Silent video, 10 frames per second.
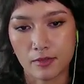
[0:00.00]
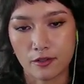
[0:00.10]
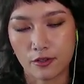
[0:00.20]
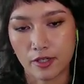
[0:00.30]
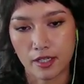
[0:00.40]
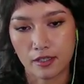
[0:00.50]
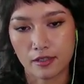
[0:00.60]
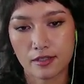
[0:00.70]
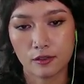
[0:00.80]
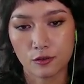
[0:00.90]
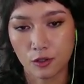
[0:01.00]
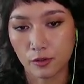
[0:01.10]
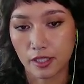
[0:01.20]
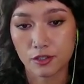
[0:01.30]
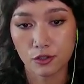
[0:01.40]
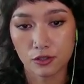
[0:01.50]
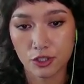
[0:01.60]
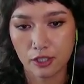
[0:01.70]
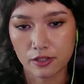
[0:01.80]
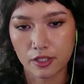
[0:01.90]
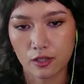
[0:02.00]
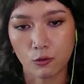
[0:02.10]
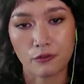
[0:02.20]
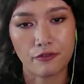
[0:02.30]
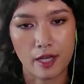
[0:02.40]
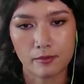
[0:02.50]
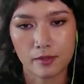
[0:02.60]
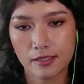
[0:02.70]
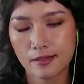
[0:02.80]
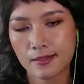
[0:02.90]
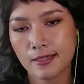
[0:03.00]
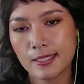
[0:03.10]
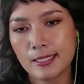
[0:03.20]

either in singles-only adult shelter or families.